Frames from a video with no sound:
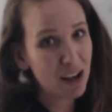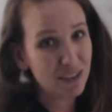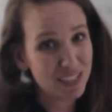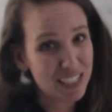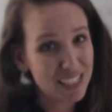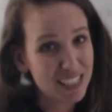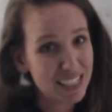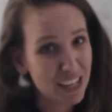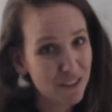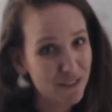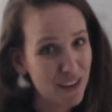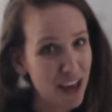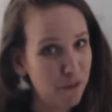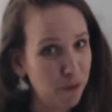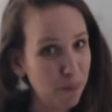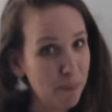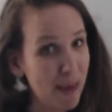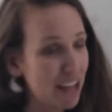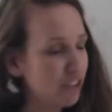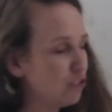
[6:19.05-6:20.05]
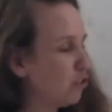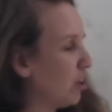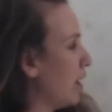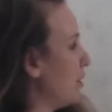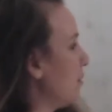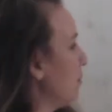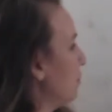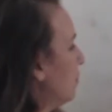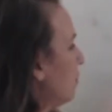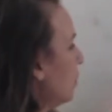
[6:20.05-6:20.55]
and see if I have a match yet.
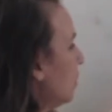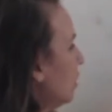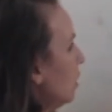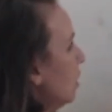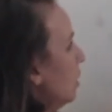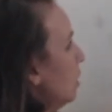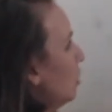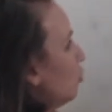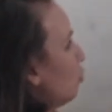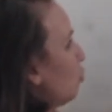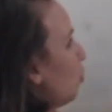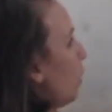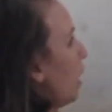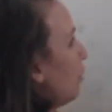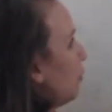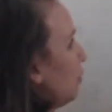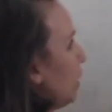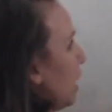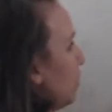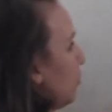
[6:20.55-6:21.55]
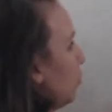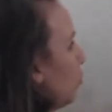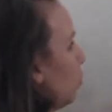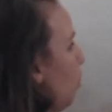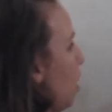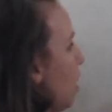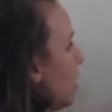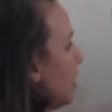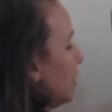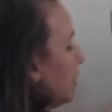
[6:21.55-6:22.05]
12 times 1
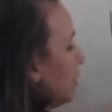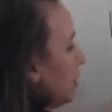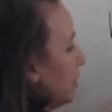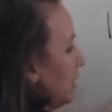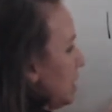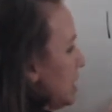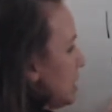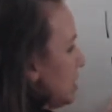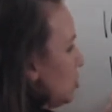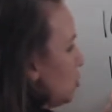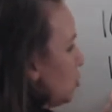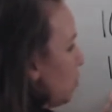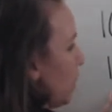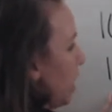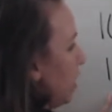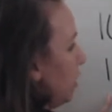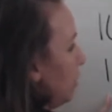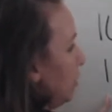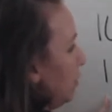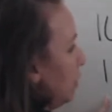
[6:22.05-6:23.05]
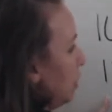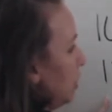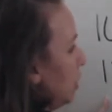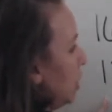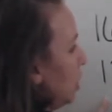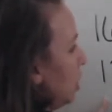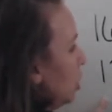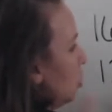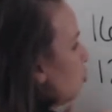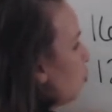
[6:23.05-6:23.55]
is 12.
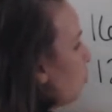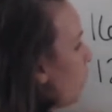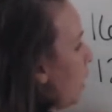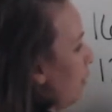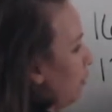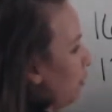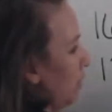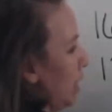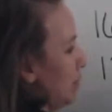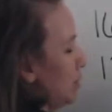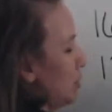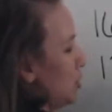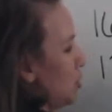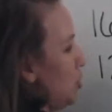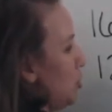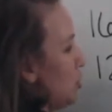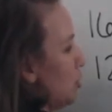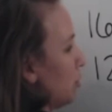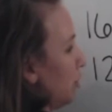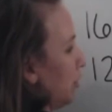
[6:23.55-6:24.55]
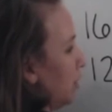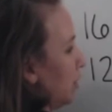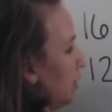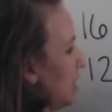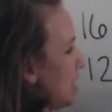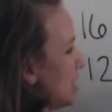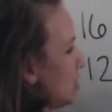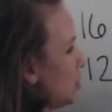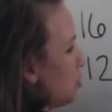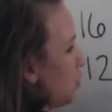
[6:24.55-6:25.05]
12 times 2
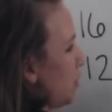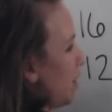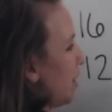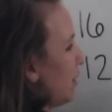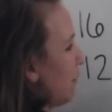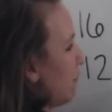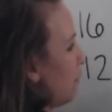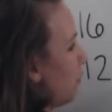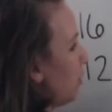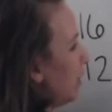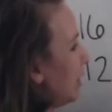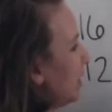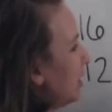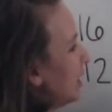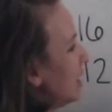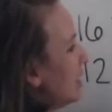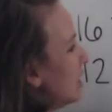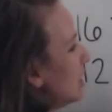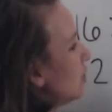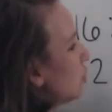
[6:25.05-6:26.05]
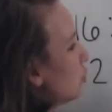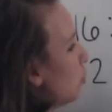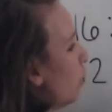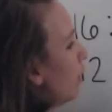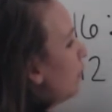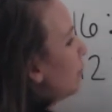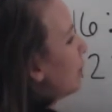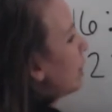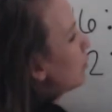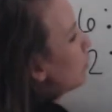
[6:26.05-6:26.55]
is 24. 12
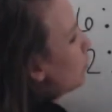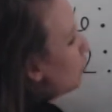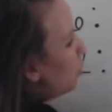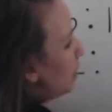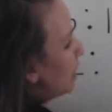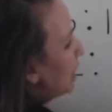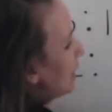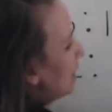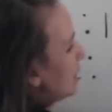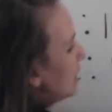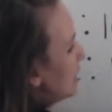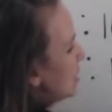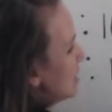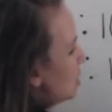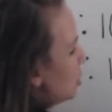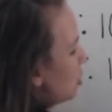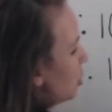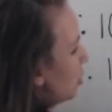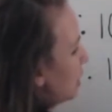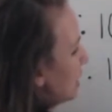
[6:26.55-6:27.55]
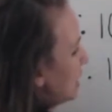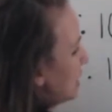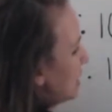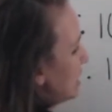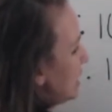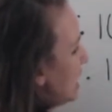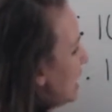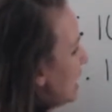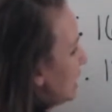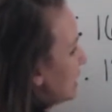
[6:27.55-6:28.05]
times 3 is 36.